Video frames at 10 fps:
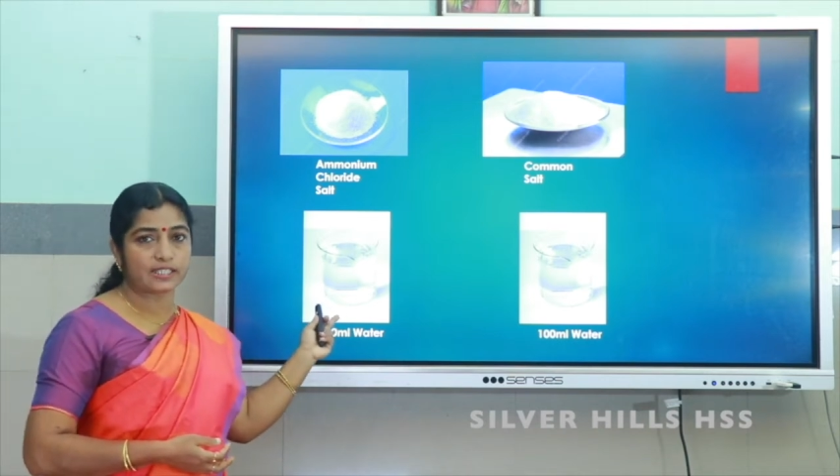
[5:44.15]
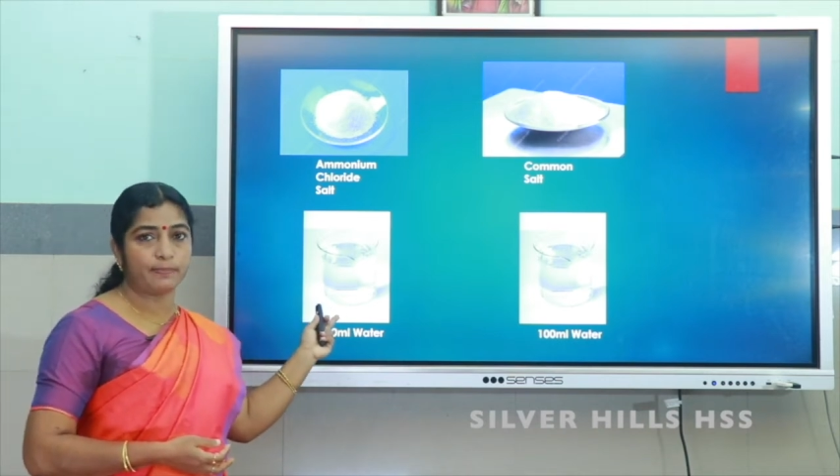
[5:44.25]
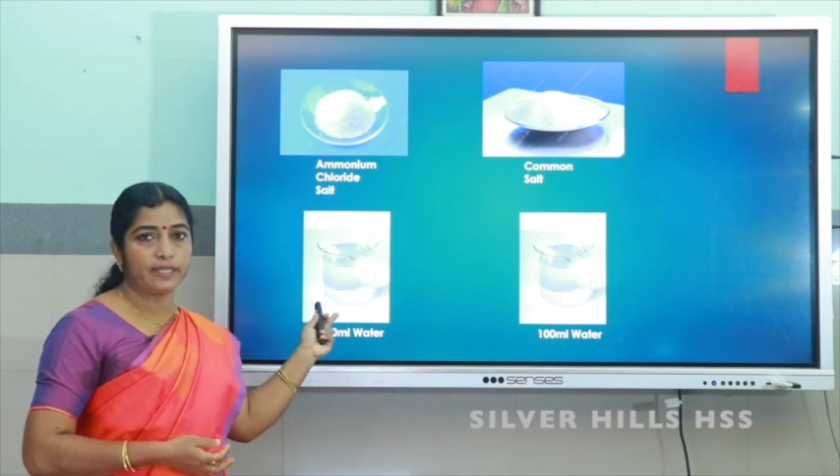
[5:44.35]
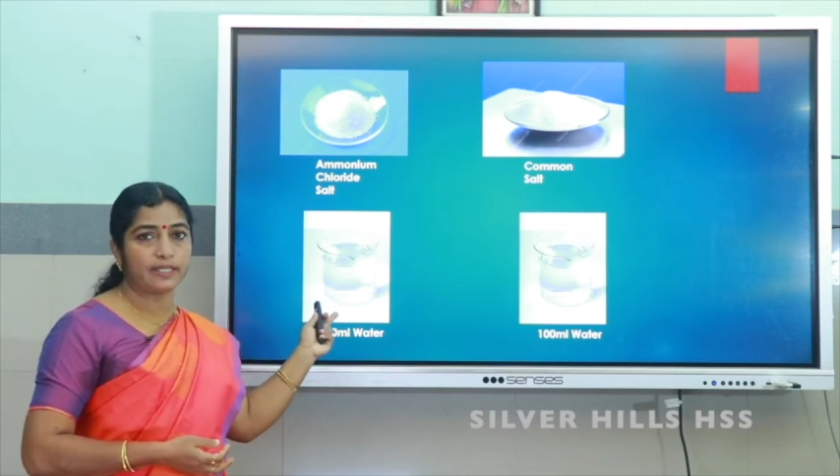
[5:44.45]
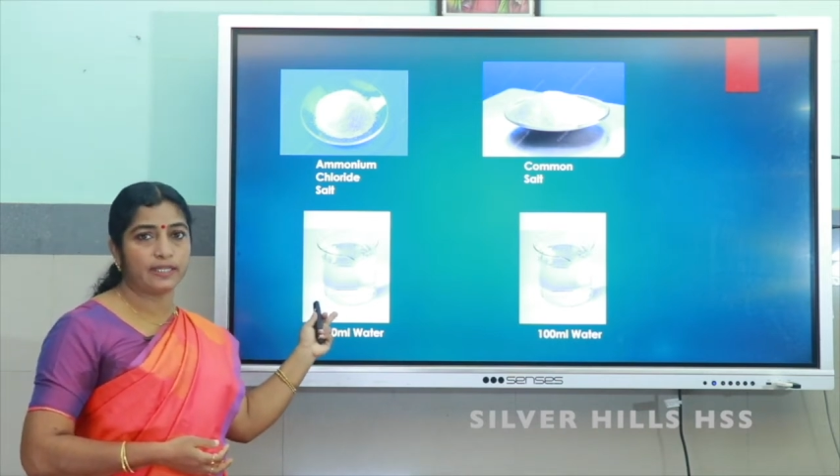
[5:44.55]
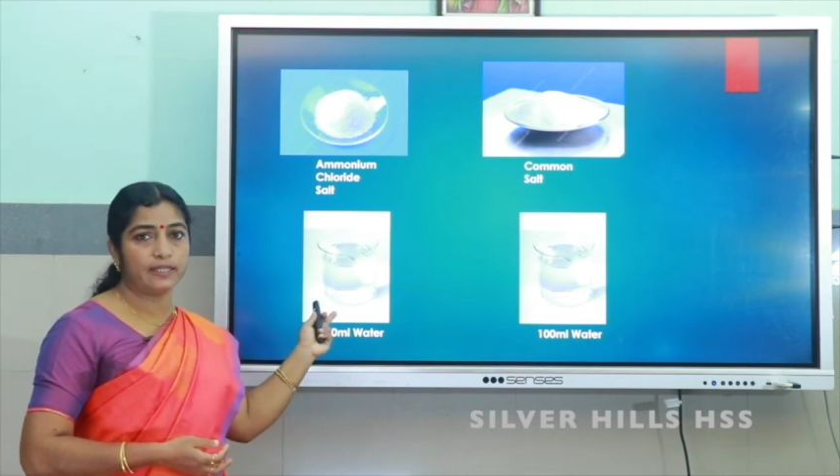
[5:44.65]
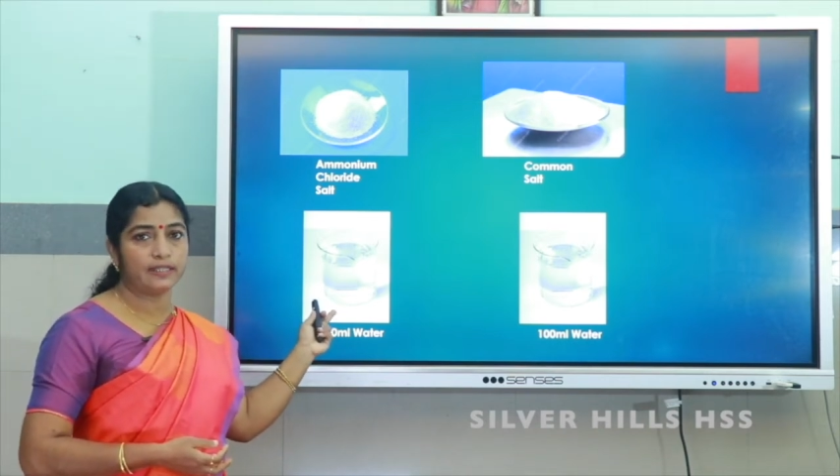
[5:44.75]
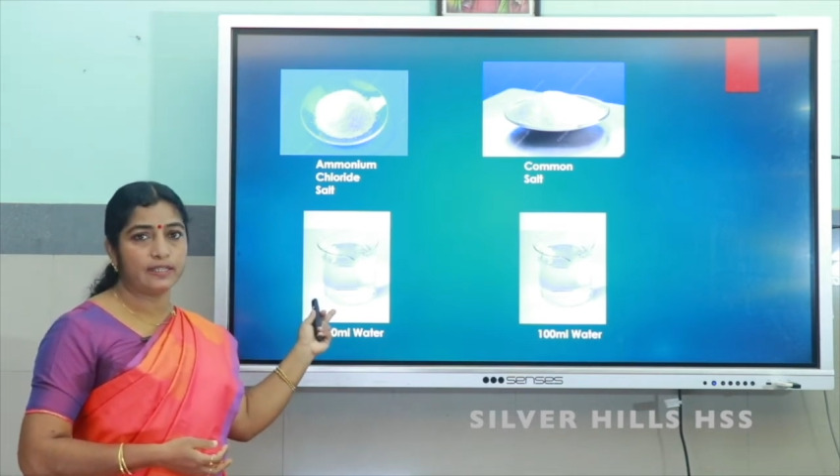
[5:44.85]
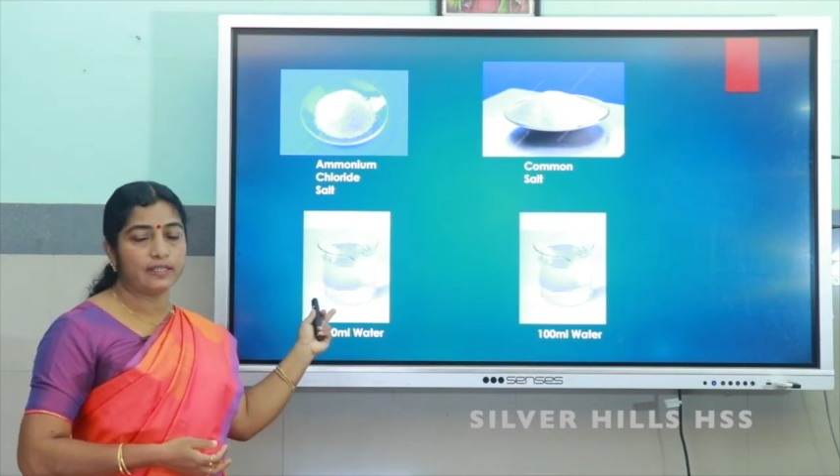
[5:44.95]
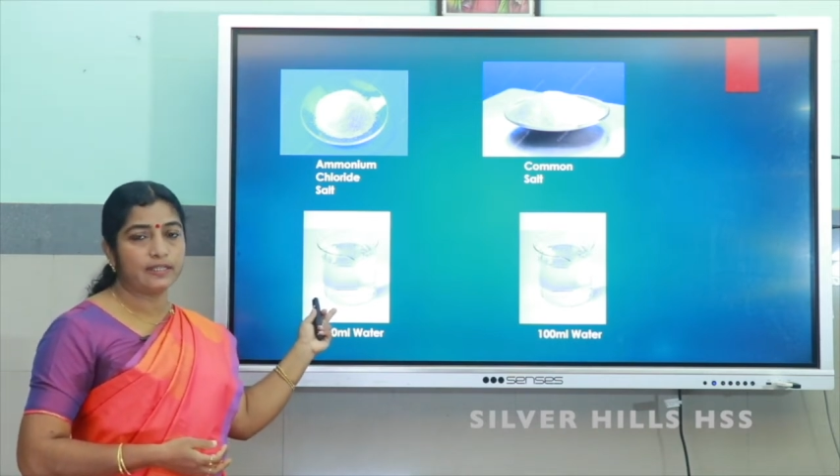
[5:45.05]
beaker,
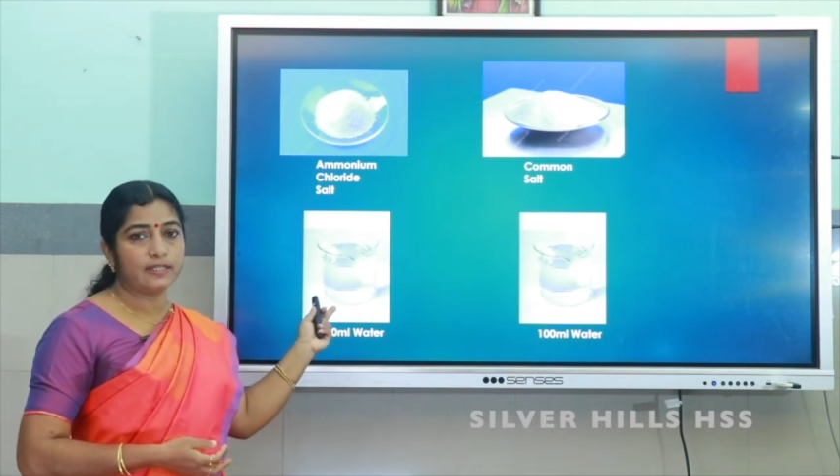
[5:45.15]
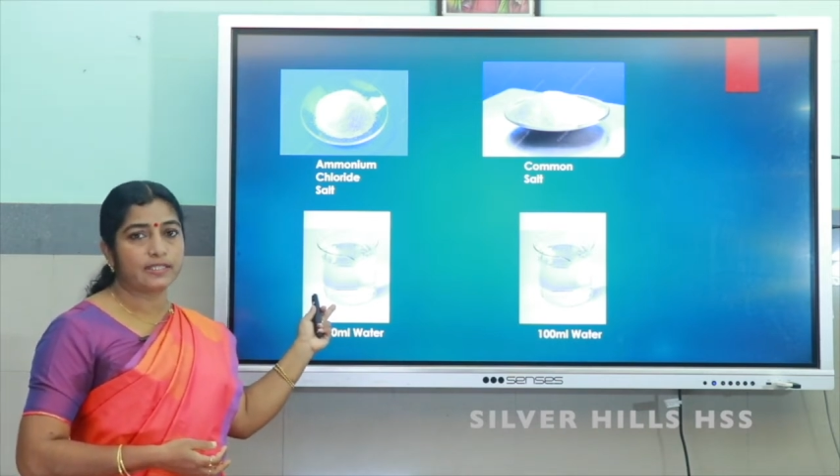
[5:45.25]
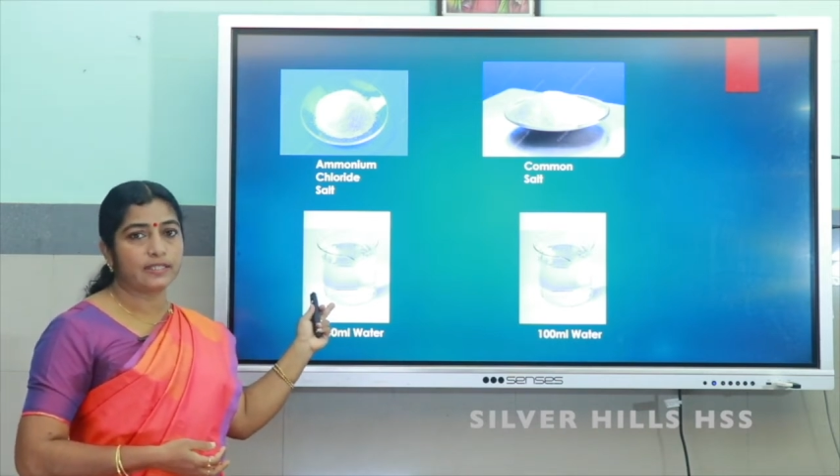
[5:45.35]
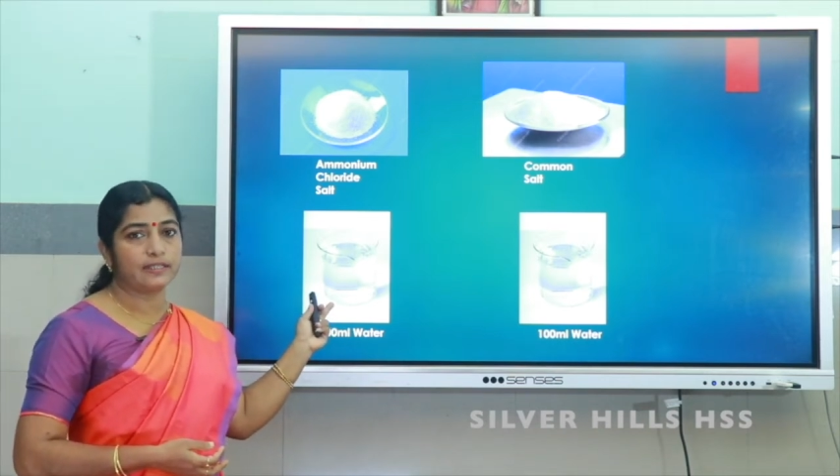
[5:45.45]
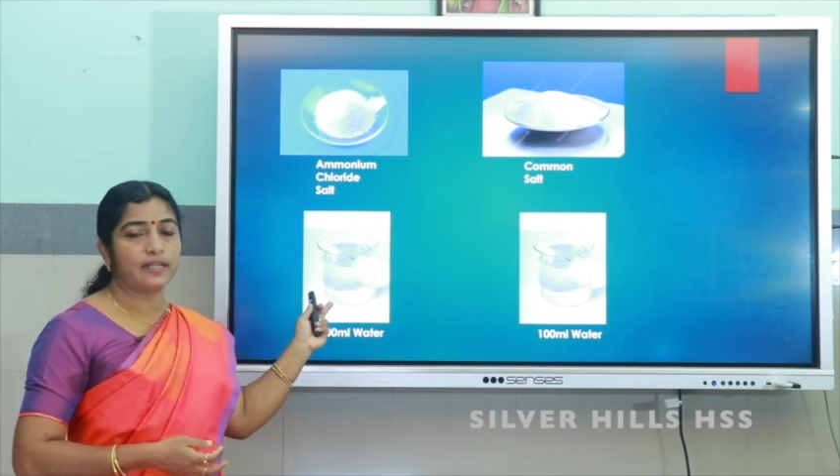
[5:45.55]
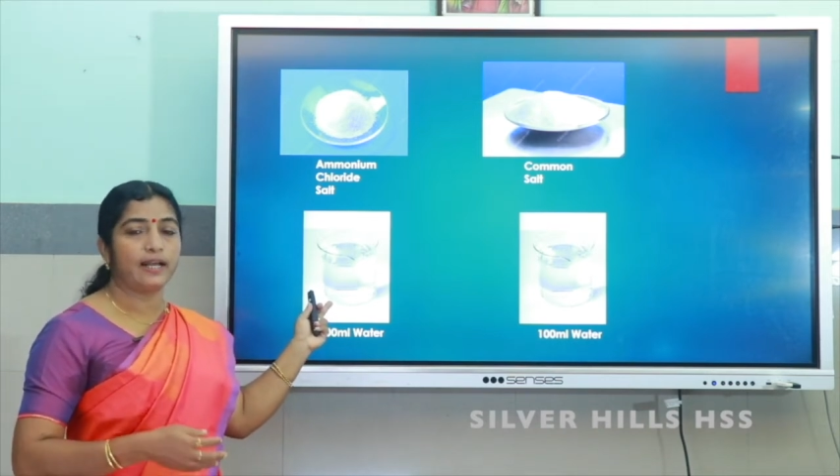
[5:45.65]
isn't it?